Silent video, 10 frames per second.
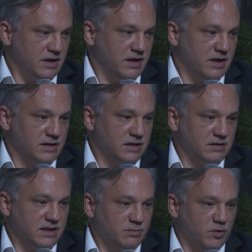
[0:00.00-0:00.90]
And
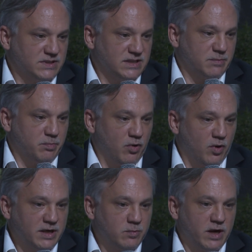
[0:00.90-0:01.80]
that was at a
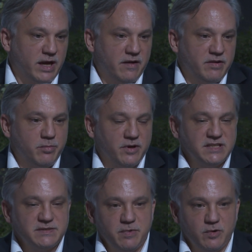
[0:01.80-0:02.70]
point where everybody
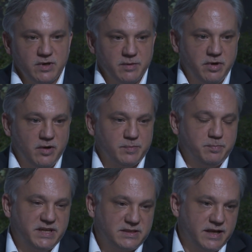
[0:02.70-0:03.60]
spoke about
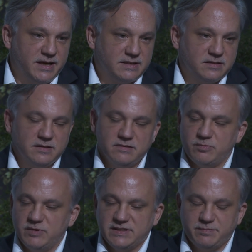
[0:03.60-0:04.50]
big data.
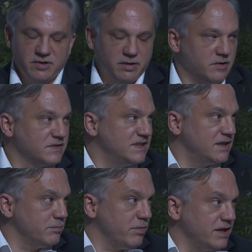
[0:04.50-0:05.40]
We spoke about
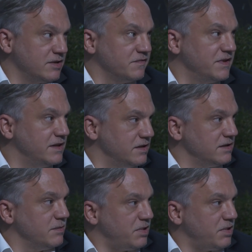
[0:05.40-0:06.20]
zettabyte of data in the